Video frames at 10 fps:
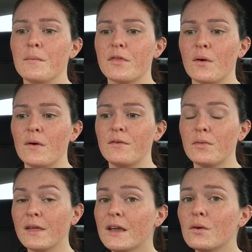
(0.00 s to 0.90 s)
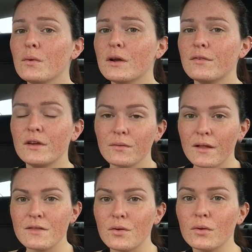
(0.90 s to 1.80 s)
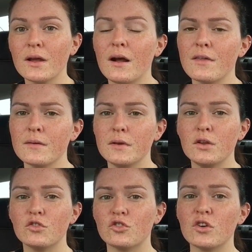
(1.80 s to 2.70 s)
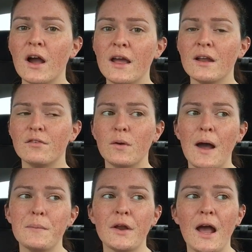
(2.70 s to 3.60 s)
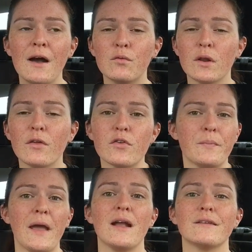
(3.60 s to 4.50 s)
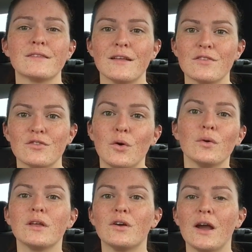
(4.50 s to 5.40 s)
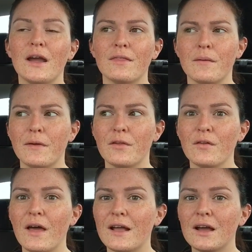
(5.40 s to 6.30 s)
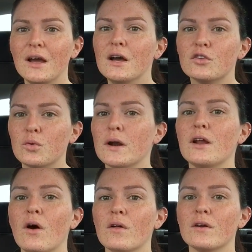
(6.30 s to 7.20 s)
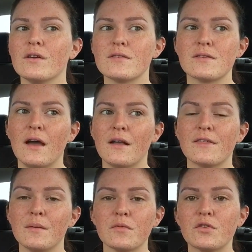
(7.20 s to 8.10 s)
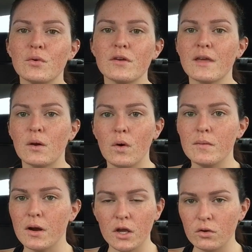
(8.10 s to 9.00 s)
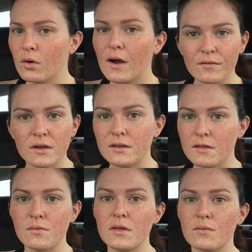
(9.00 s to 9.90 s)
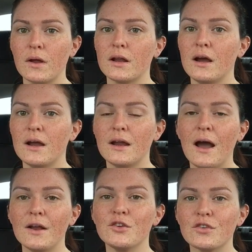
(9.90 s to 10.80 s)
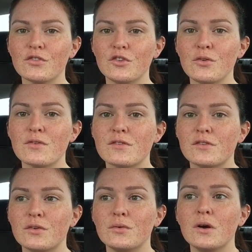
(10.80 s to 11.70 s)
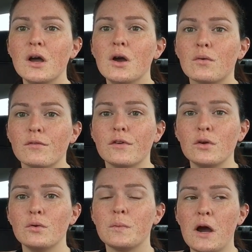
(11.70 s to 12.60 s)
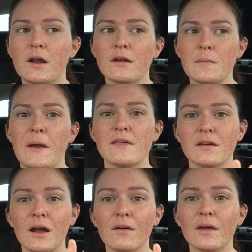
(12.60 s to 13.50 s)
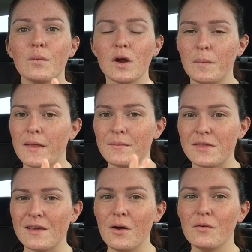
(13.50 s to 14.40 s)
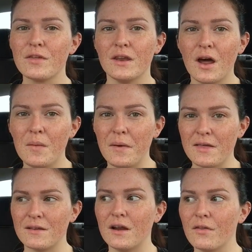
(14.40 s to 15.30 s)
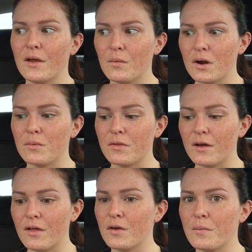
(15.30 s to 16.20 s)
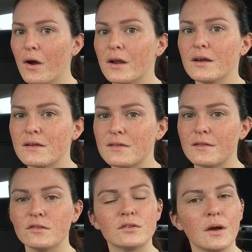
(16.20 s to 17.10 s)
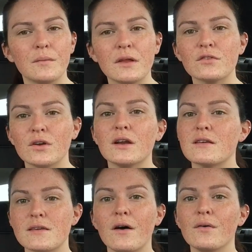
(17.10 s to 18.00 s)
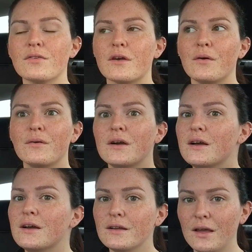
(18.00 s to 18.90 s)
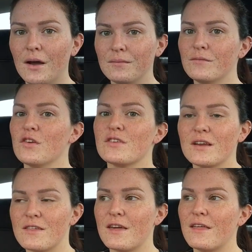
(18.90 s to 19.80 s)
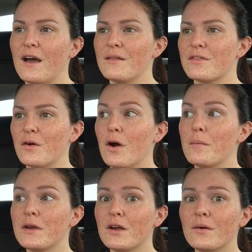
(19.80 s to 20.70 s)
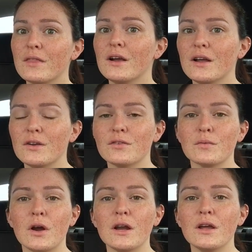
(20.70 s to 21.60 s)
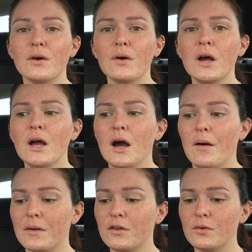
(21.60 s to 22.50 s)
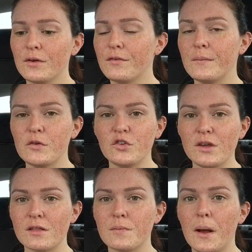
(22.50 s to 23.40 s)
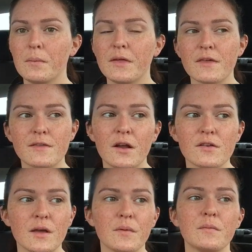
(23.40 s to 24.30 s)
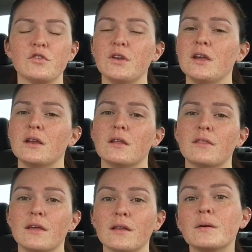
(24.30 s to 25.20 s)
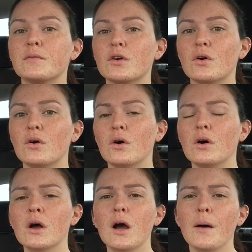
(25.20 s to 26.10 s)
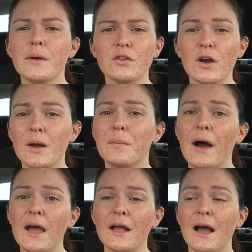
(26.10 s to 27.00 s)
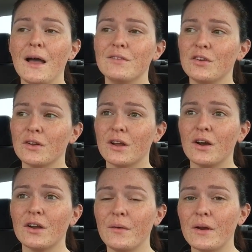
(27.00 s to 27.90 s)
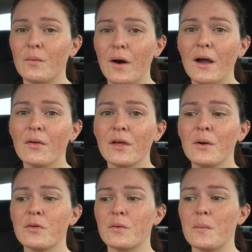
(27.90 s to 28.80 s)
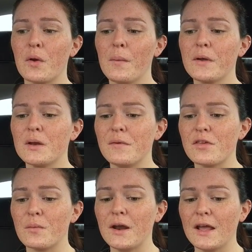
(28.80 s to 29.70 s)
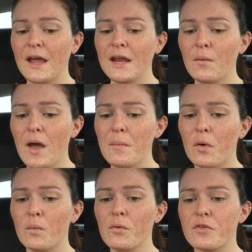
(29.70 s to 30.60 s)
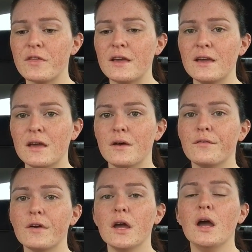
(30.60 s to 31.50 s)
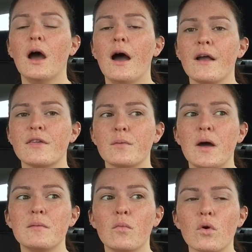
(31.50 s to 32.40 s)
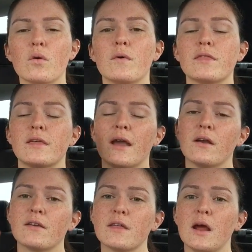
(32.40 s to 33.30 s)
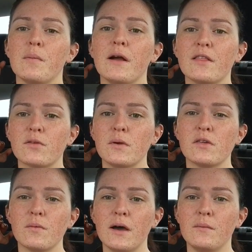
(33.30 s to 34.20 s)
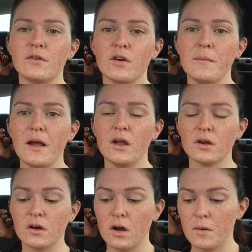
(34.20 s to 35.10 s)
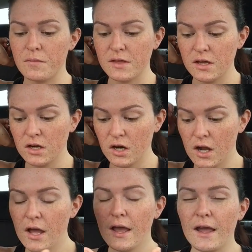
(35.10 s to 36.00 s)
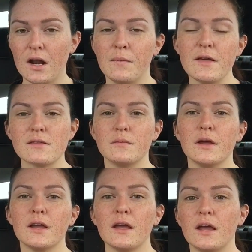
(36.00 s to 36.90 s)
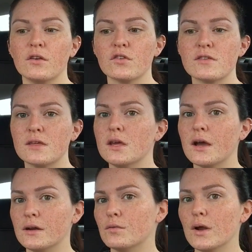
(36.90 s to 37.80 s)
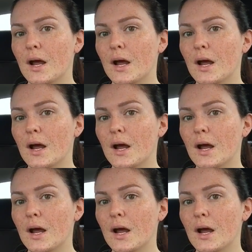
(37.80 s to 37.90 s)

So if you think it'll work for you, that's totally awesome, and you should try it. If you happen to have one of those bands, that's totally great. I mean, they're like $20 at some stores like Walmart. You don't have to get the Sweet Sweat kind. I just choose to review products based on how they work by themselves and not based on how they work with other products that the company is trying to sell. So yeah, just gonna say that. So I'm gonna go in there and do some cardio. I'm gonna do different machines, probably the stair-stepping machine, the elliptical. I'm gonna try a bike. I haven't done cardio in a while though, so I'm probably gonna be sweating anyway, but we'll see if I sweat more with the areas that I applied Sweet Sweat, which are my underarms here and on my stomach, and just see kind of what